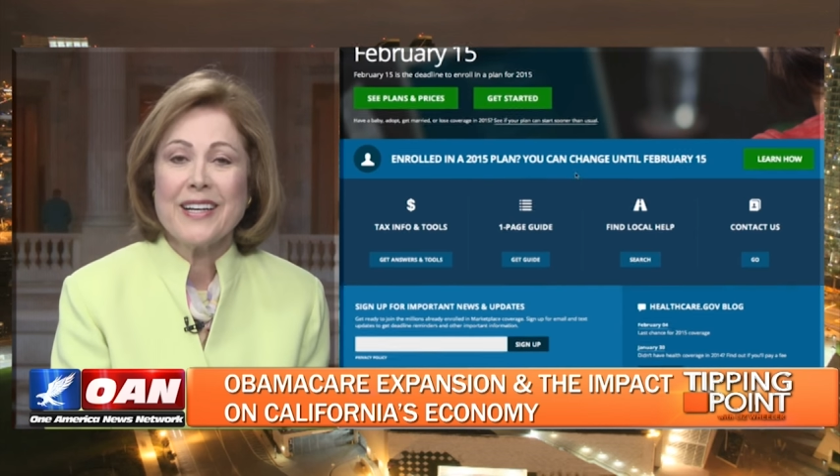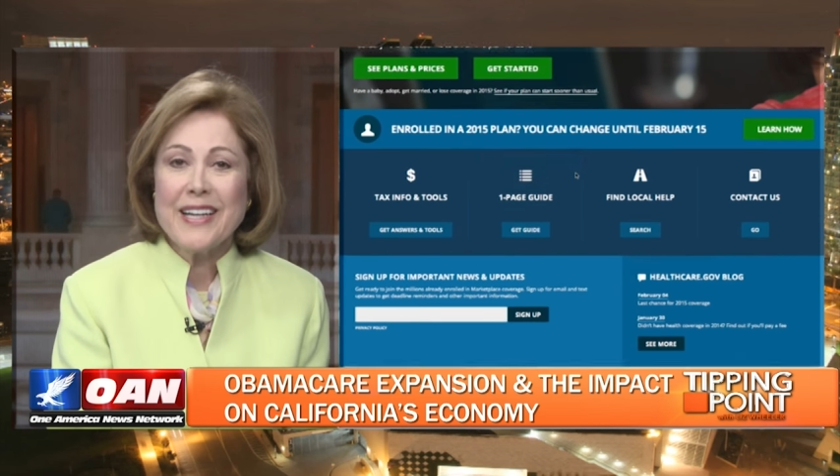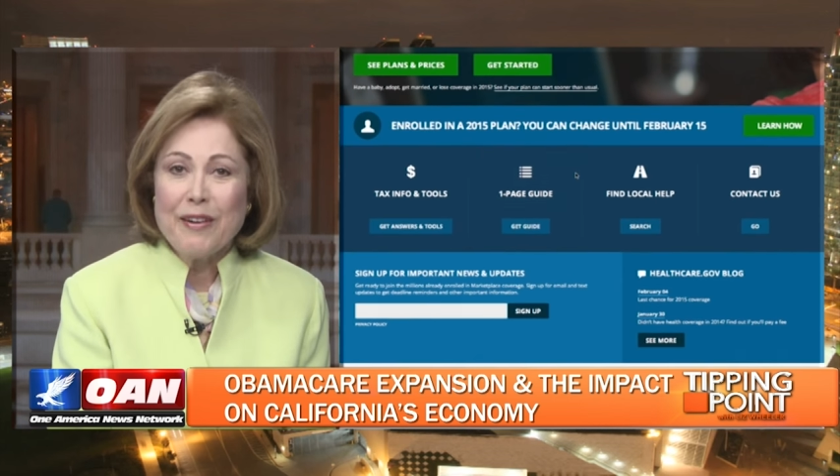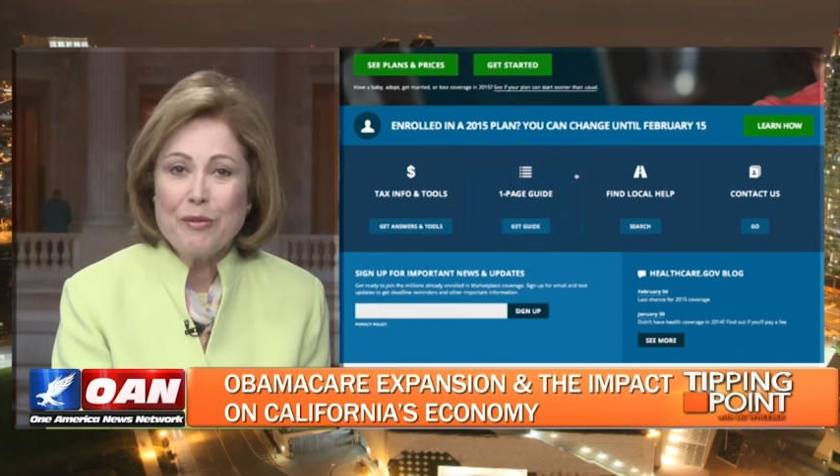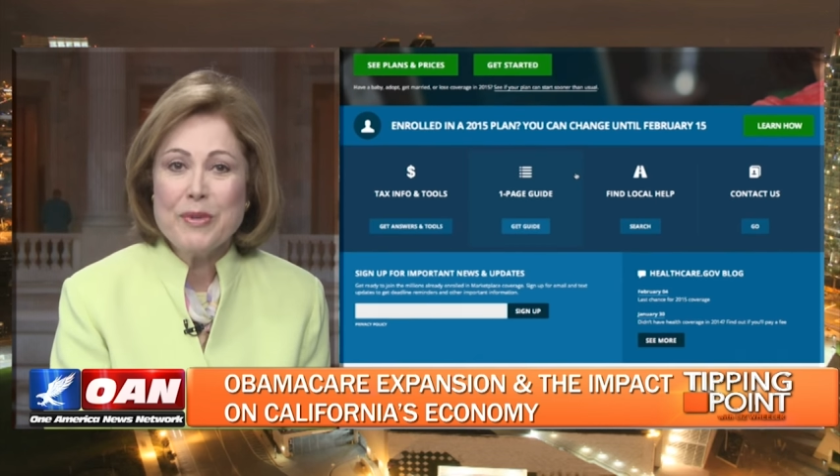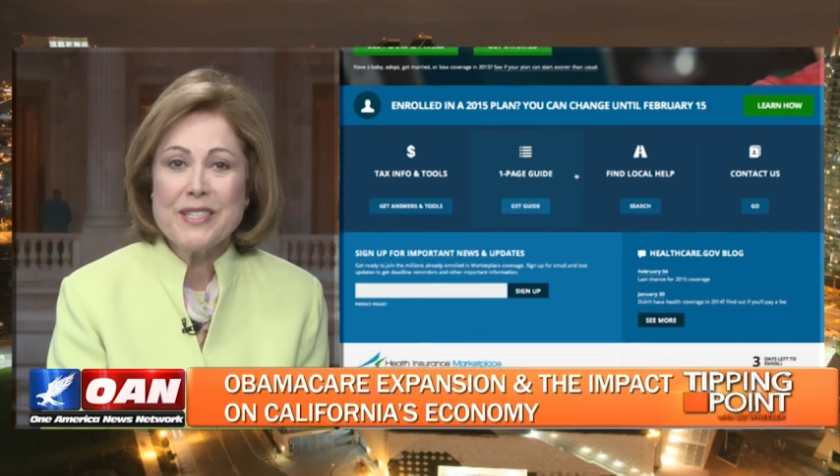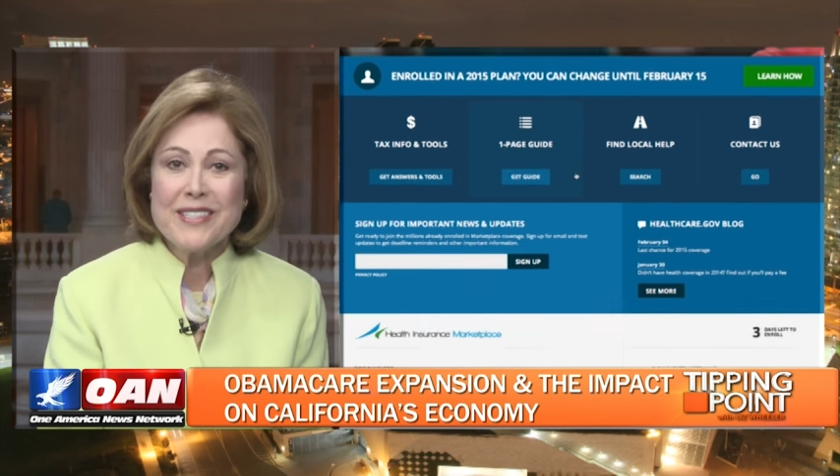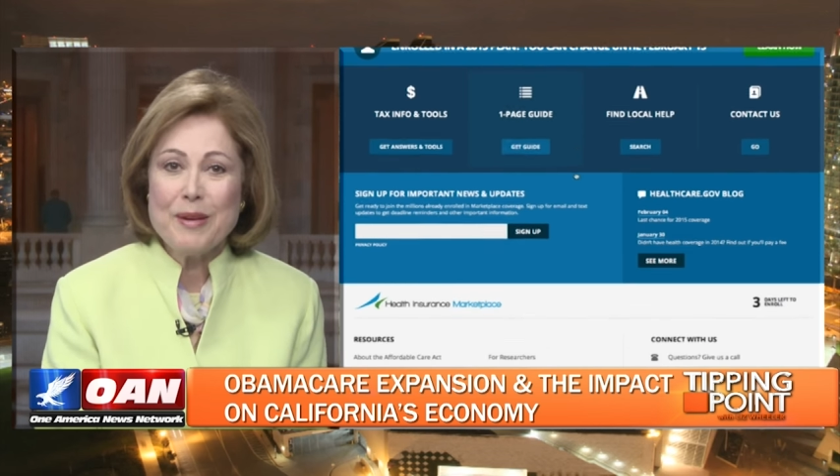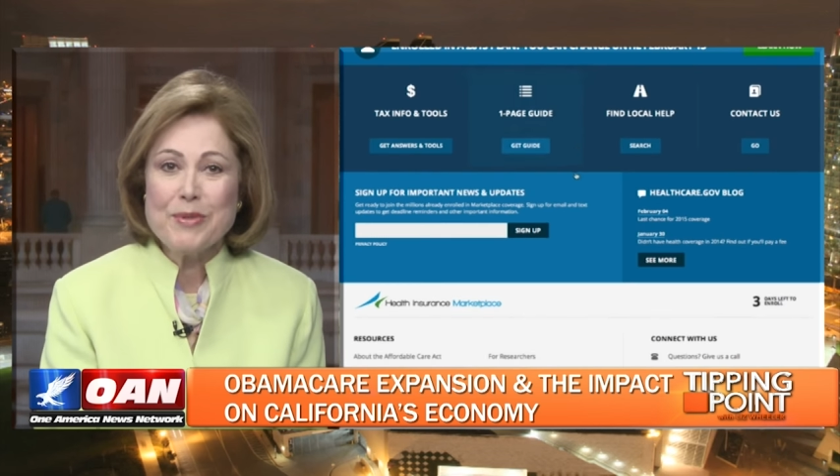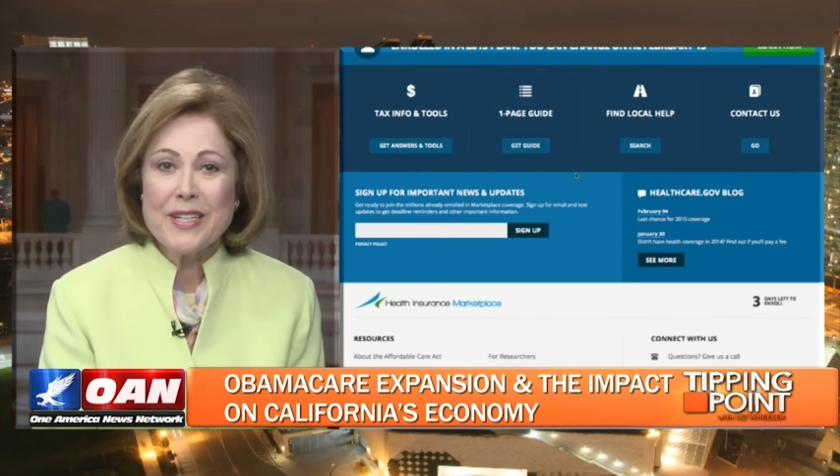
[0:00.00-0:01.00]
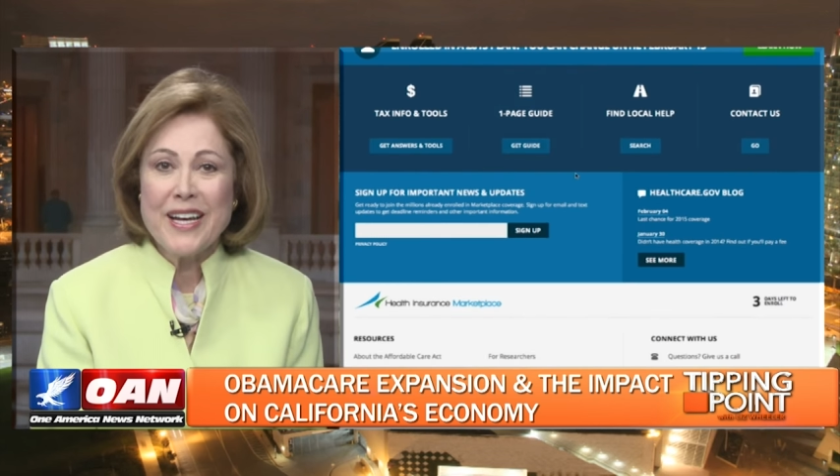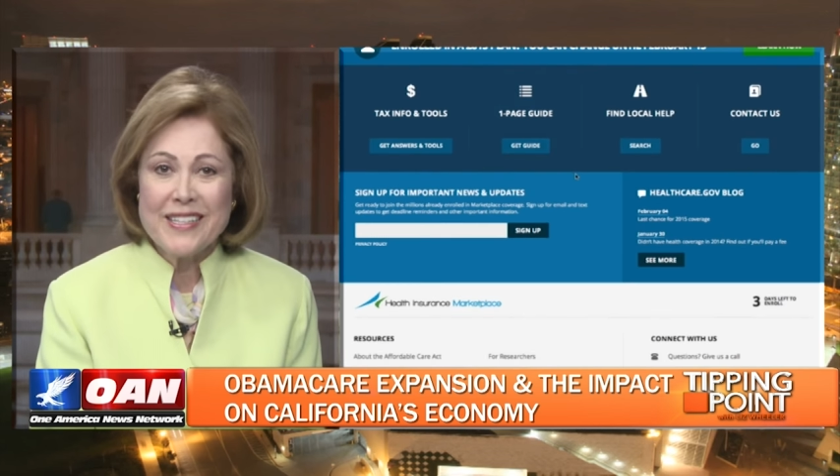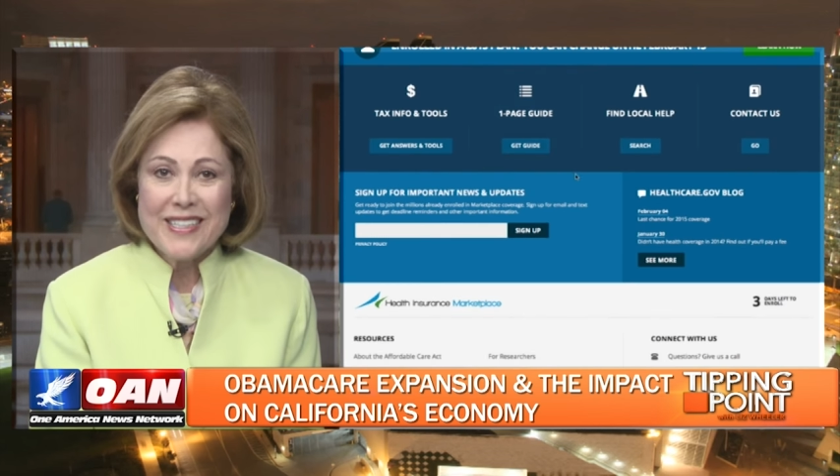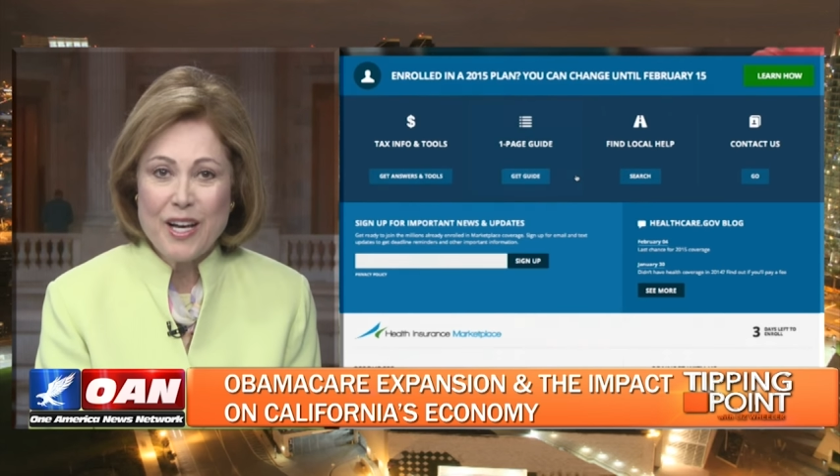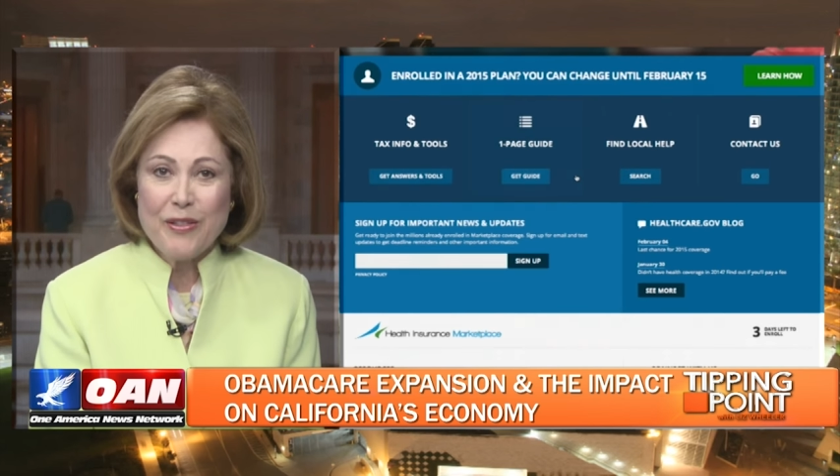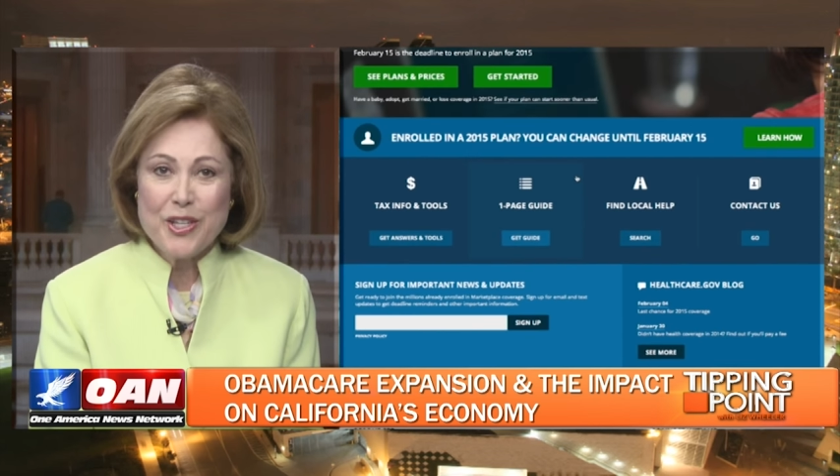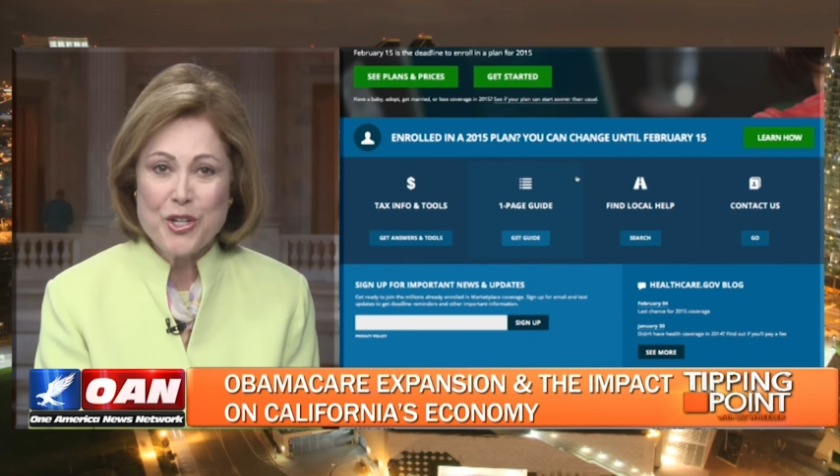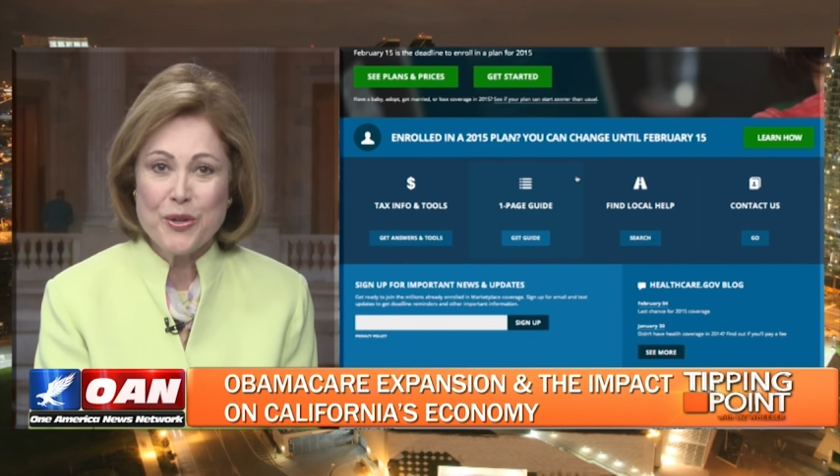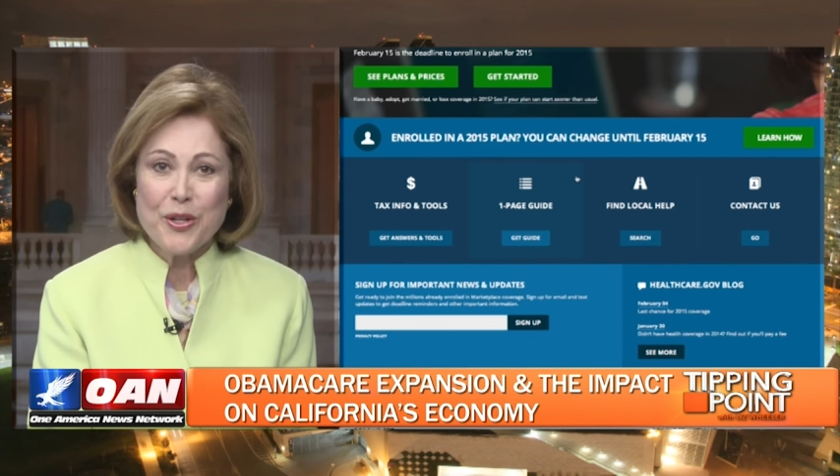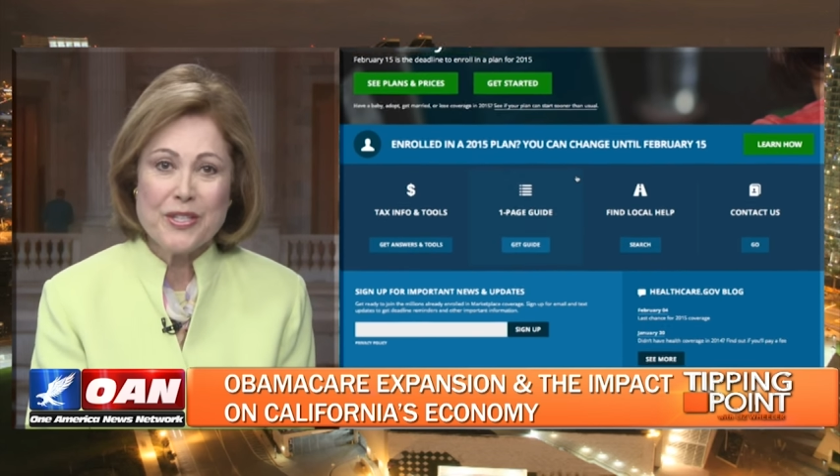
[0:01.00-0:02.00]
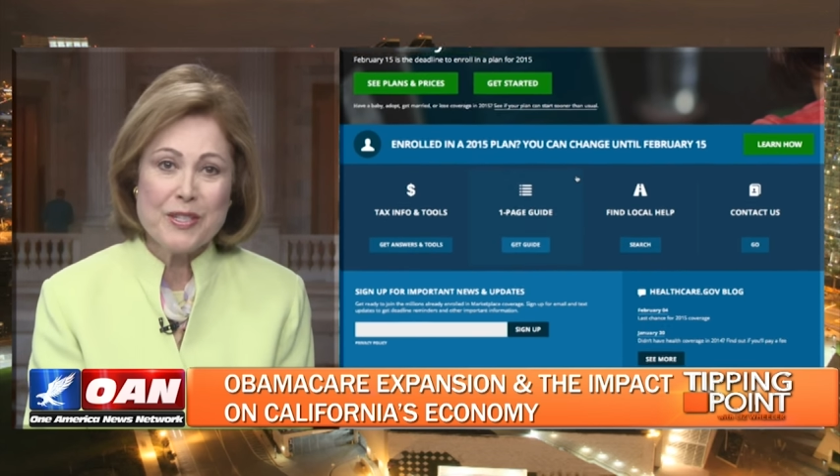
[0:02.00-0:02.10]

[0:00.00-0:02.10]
government subsidized health insurance